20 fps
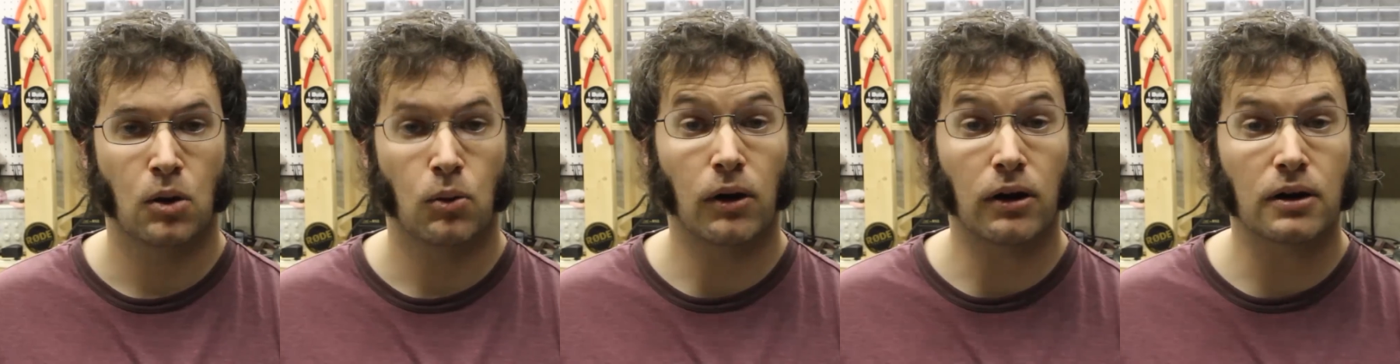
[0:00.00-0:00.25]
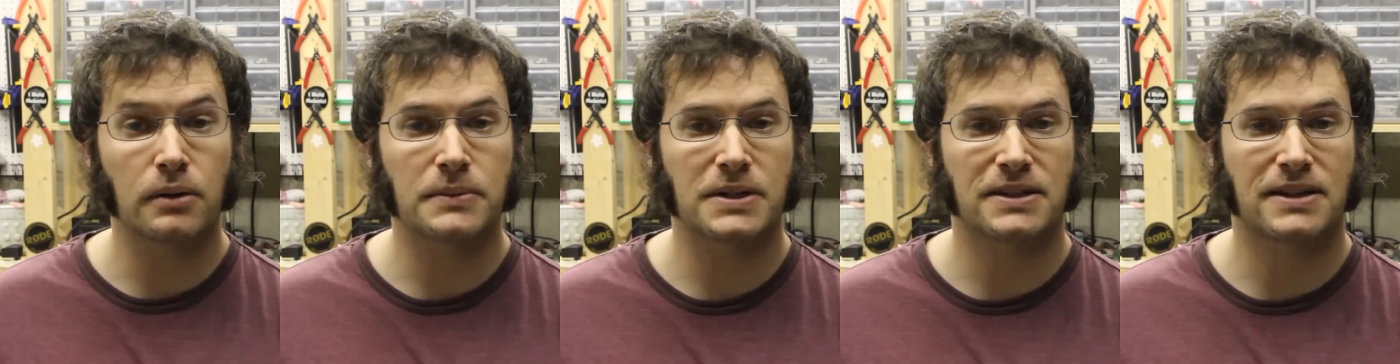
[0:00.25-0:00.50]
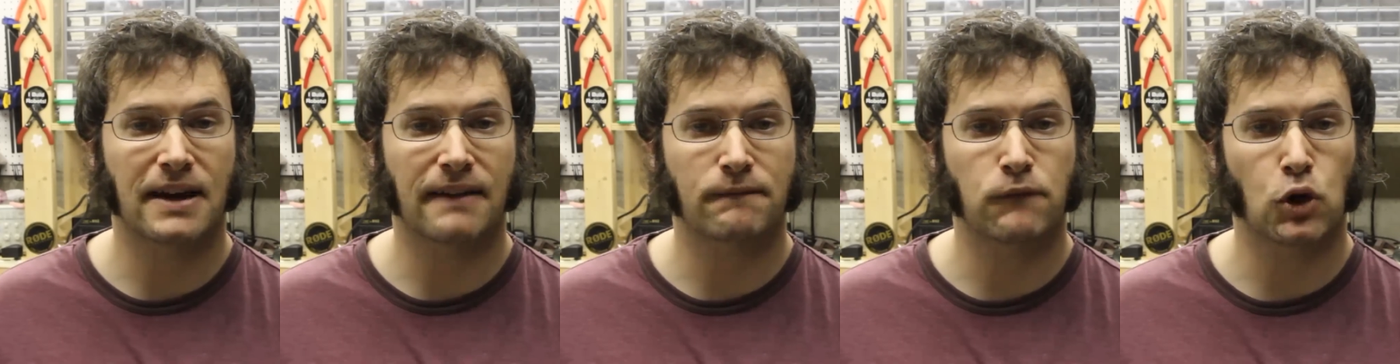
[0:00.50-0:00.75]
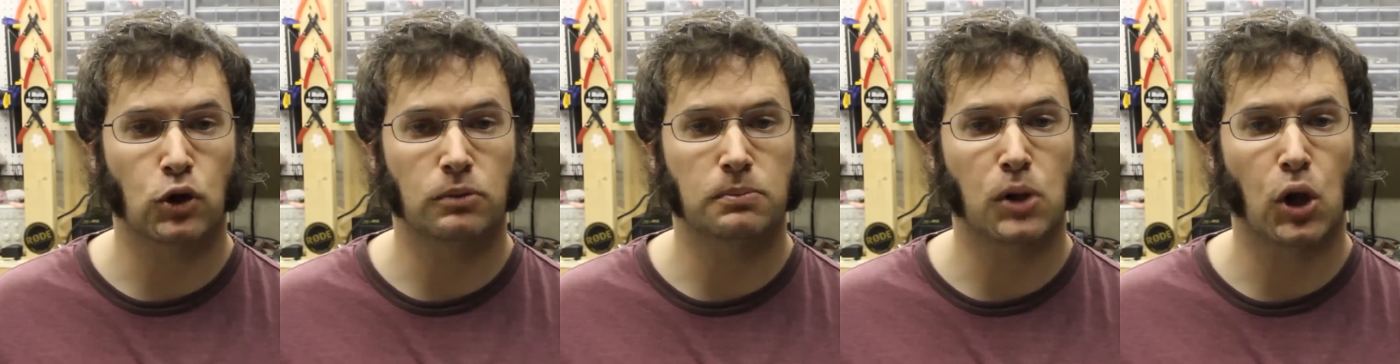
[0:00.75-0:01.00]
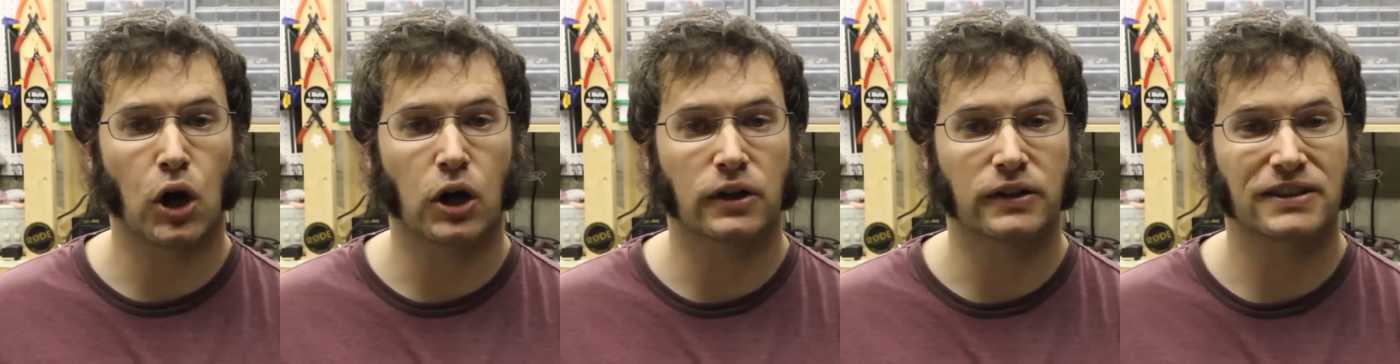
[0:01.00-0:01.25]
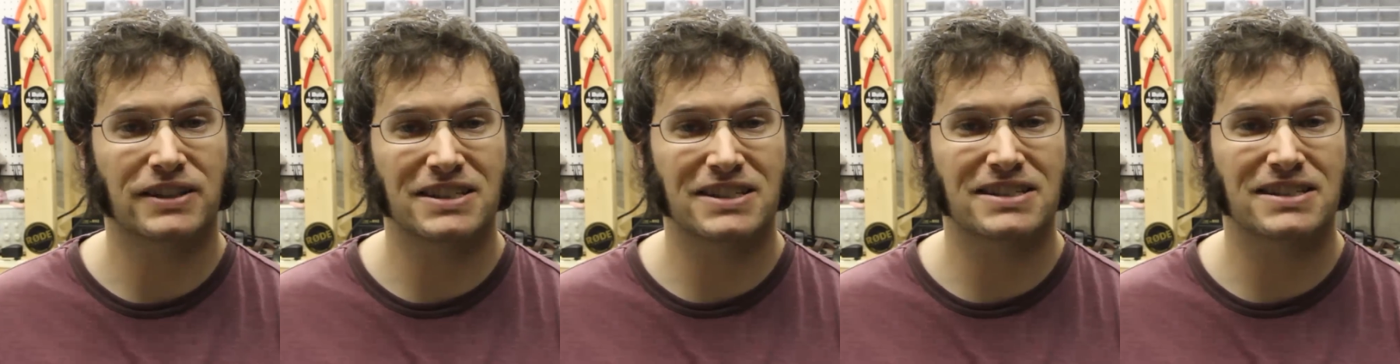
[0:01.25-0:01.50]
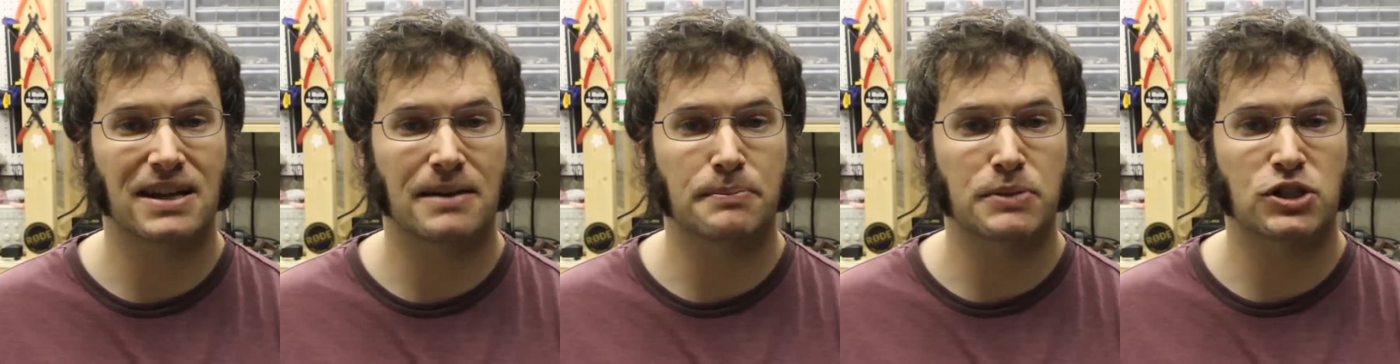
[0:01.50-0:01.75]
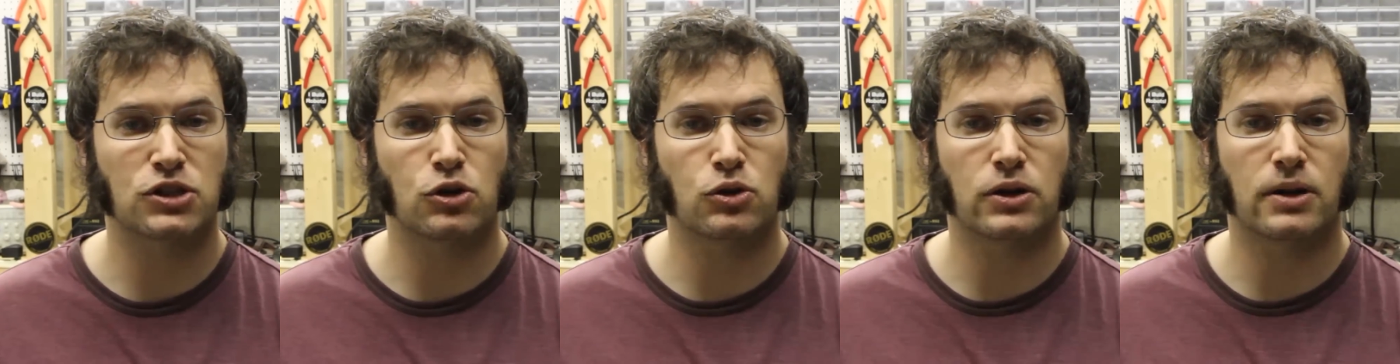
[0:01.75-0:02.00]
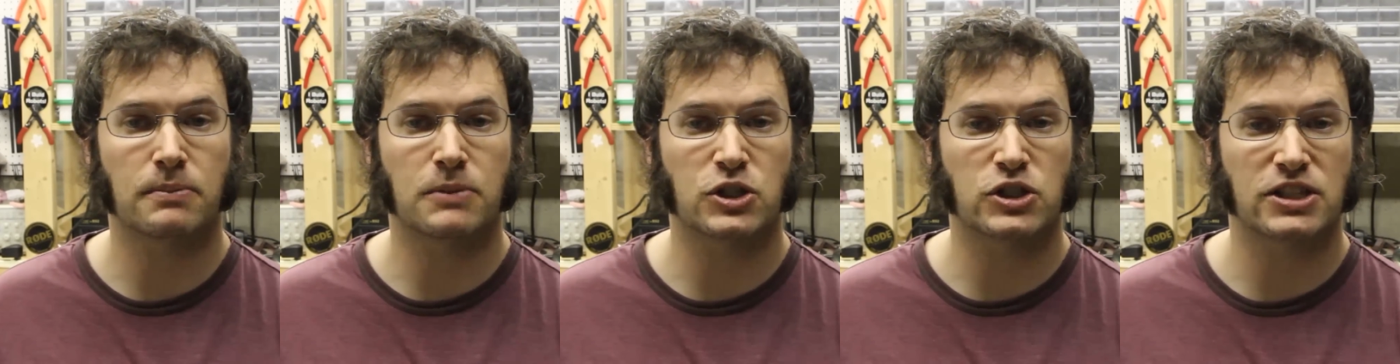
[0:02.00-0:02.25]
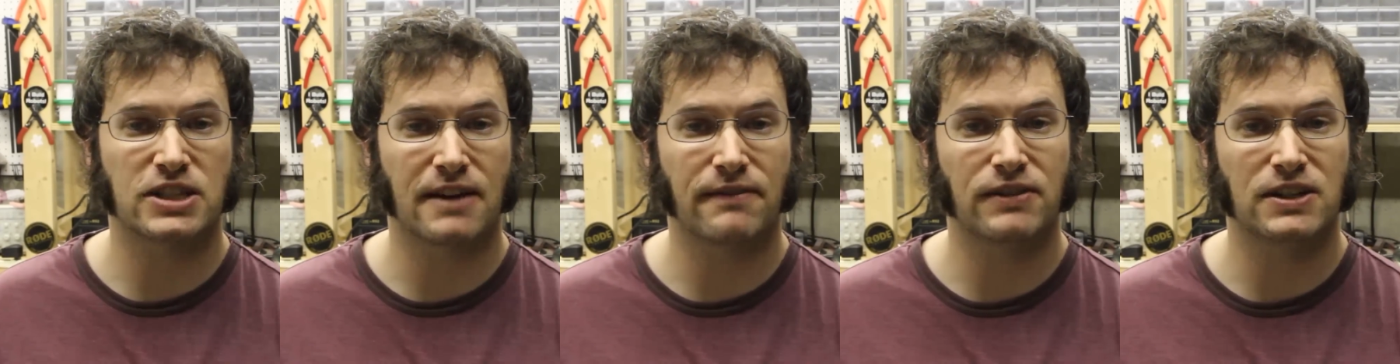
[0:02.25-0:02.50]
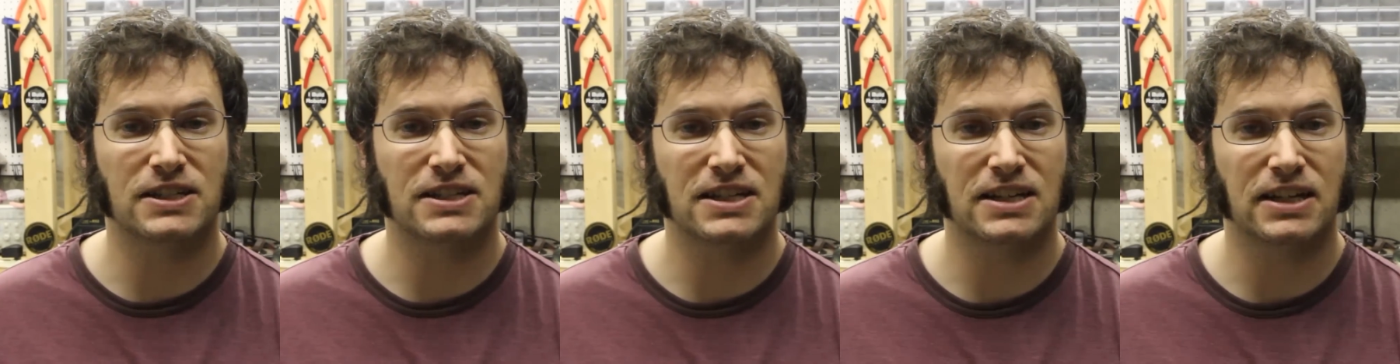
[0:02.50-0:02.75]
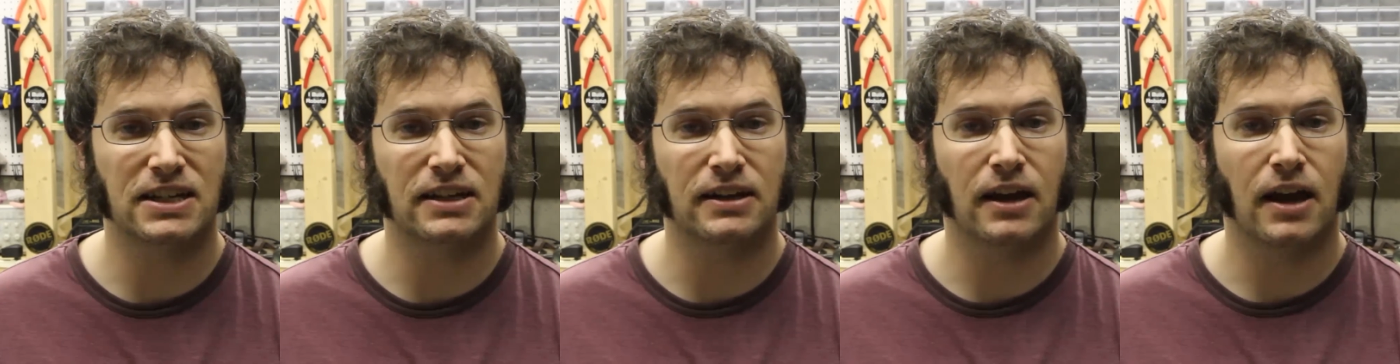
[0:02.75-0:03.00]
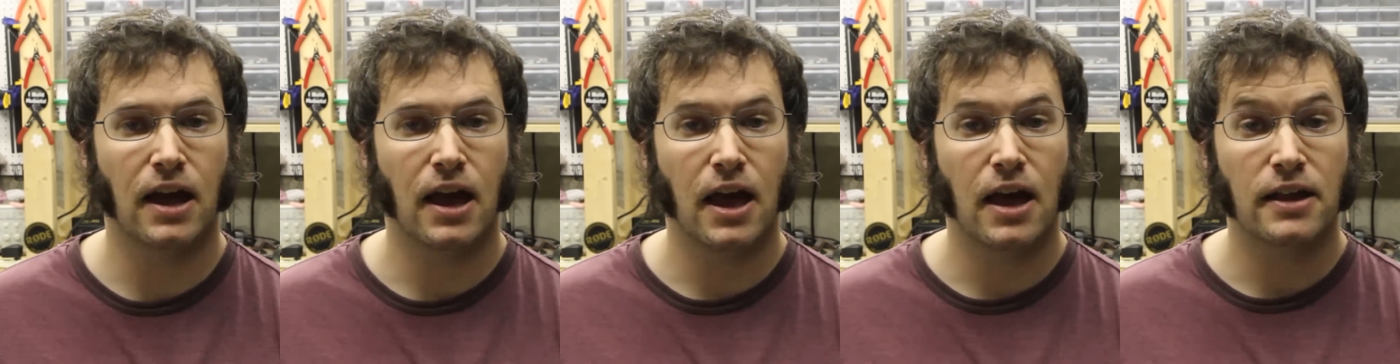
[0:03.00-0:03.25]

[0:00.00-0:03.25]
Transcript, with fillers: Welcome to techphotoblog. This is episode number seventeen.